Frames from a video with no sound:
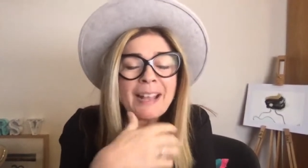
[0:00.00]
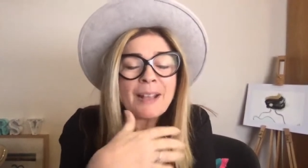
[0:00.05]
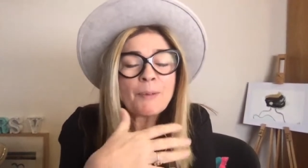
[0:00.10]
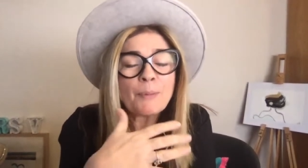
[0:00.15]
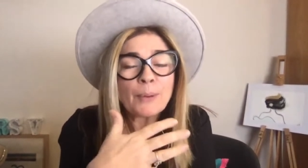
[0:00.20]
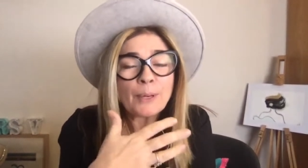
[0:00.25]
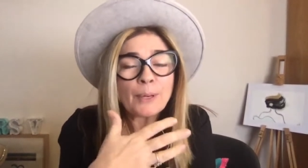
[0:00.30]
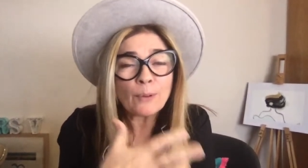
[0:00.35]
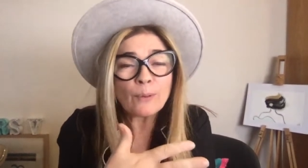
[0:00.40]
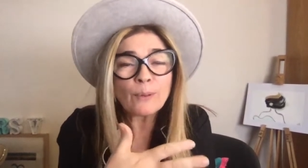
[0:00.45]

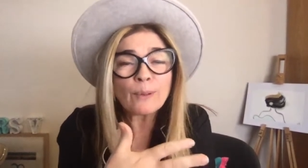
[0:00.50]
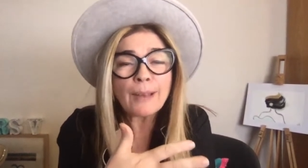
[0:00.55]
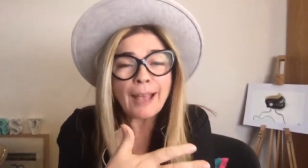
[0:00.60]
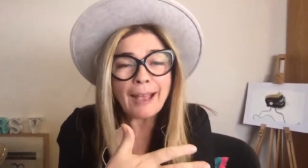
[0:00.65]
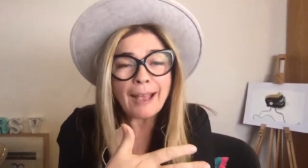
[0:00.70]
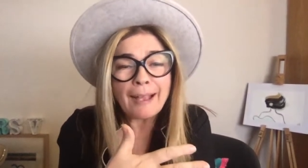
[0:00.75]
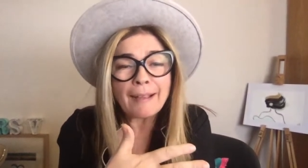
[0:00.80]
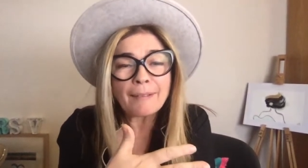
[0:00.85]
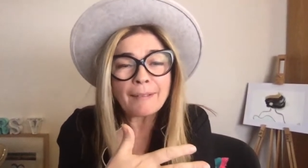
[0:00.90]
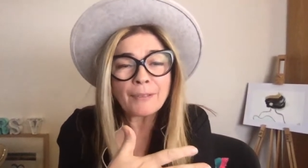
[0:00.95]
we all
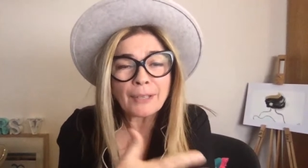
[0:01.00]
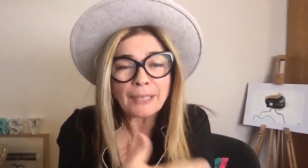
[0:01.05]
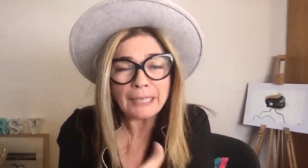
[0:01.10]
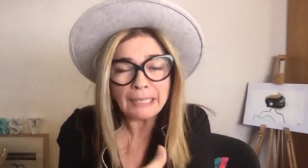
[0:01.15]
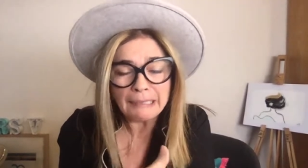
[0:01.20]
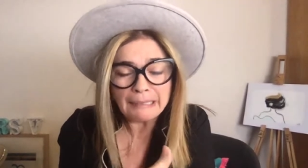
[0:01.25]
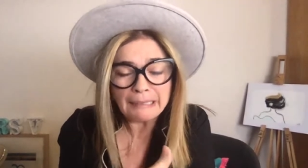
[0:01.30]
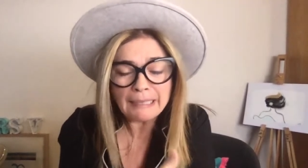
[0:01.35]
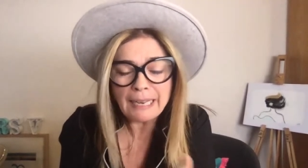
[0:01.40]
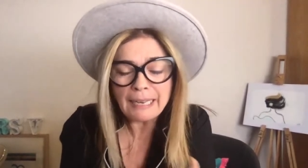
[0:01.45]
have a
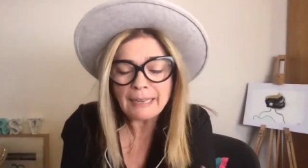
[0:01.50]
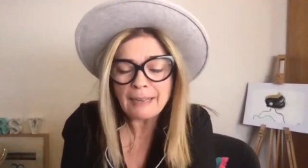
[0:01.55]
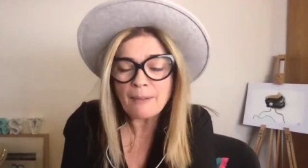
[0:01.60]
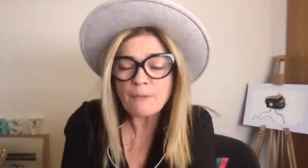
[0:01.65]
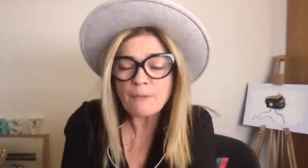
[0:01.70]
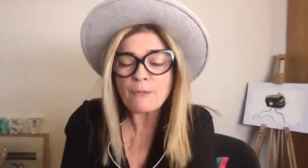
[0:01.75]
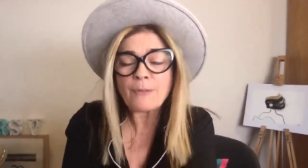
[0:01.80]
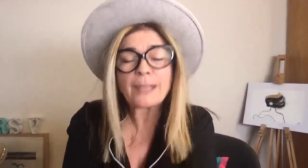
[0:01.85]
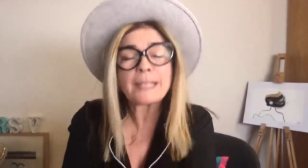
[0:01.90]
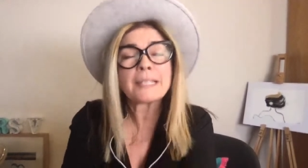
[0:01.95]
gut, and I'm
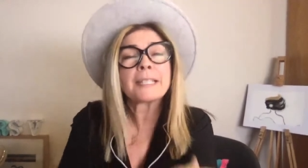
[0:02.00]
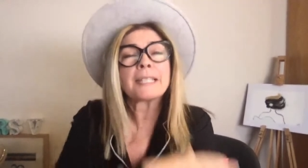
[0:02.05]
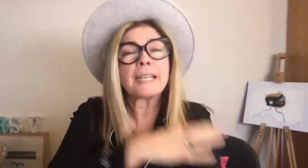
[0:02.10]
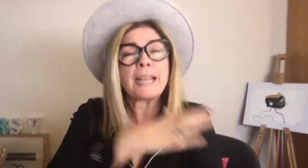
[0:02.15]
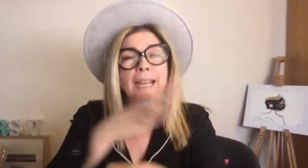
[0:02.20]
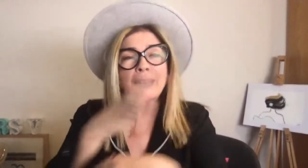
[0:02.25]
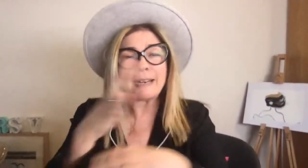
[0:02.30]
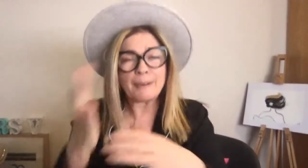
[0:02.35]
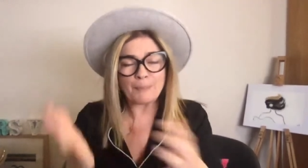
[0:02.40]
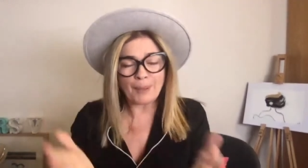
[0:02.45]

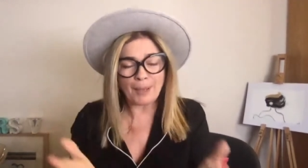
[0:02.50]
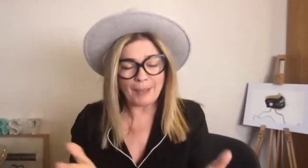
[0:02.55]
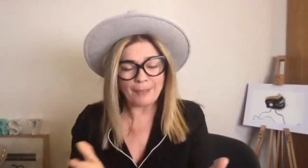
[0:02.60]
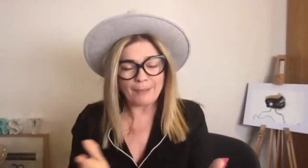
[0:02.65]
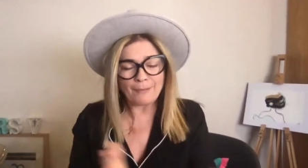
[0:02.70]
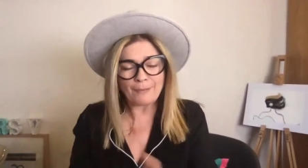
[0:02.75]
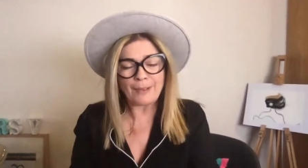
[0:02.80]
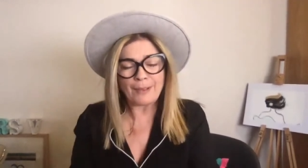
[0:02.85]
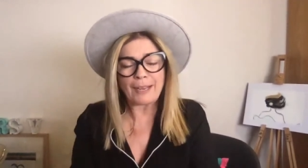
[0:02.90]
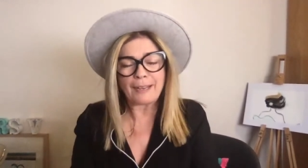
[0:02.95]
fascinated by the
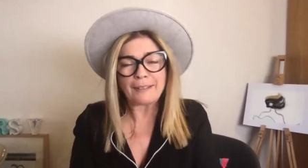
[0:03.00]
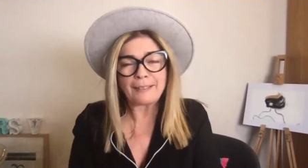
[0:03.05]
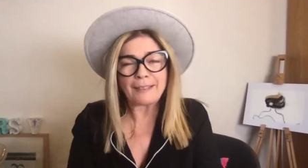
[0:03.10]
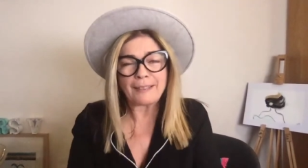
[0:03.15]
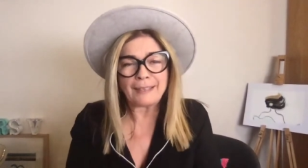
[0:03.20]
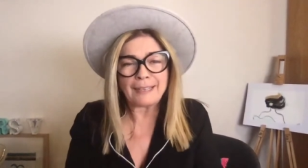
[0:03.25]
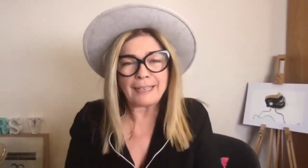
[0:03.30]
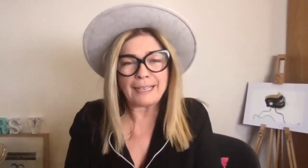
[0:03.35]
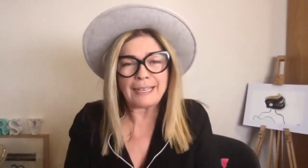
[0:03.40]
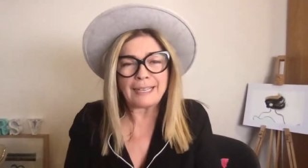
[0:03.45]
fact
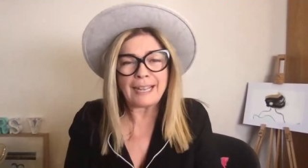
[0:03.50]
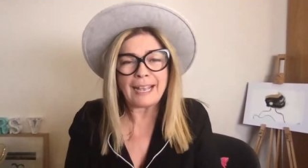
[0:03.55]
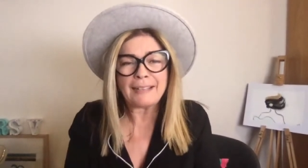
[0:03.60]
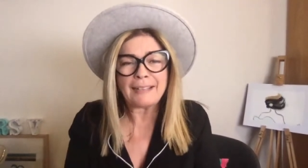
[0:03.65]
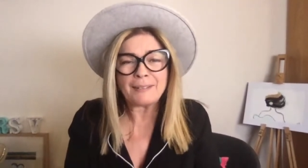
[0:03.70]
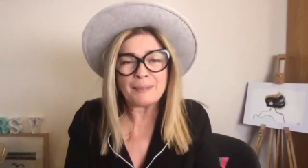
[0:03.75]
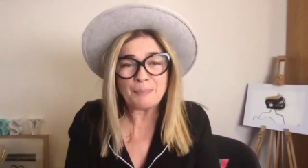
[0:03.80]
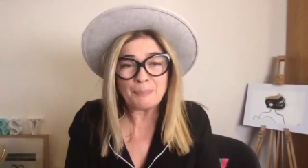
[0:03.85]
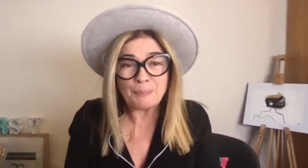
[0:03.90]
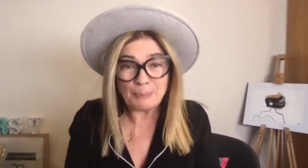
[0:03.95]
that it
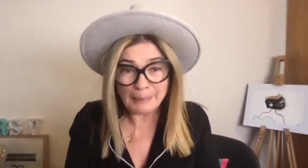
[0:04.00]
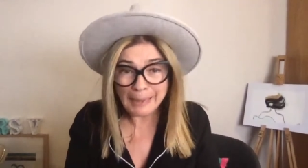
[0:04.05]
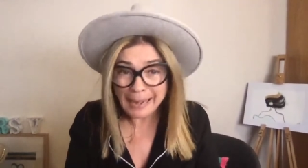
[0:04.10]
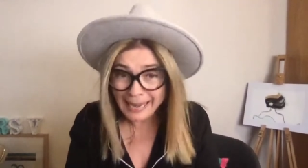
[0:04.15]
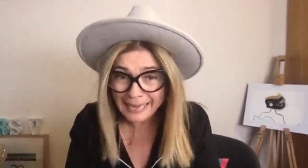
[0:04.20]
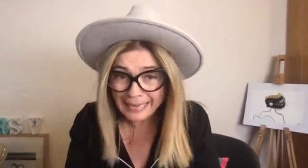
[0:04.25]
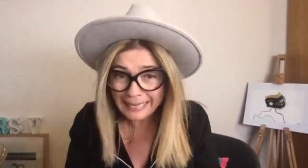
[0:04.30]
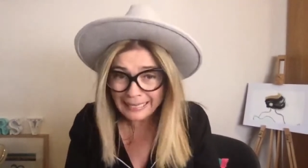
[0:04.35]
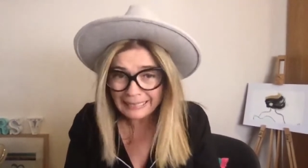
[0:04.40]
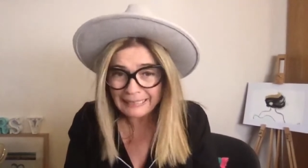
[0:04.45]
has a
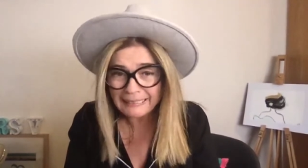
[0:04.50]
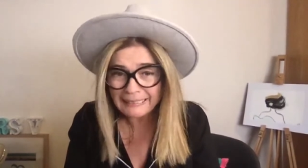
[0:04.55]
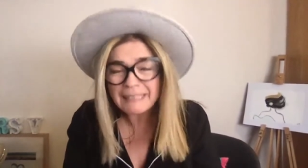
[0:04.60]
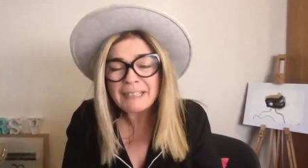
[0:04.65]
brain.